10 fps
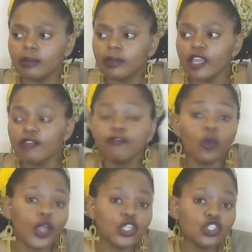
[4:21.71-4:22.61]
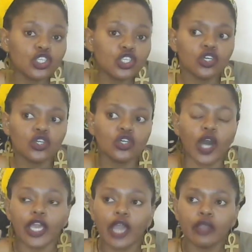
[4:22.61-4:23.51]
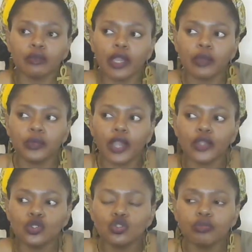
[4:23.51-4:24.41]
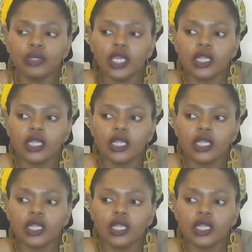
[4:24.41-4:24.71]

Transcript: influential. I used to be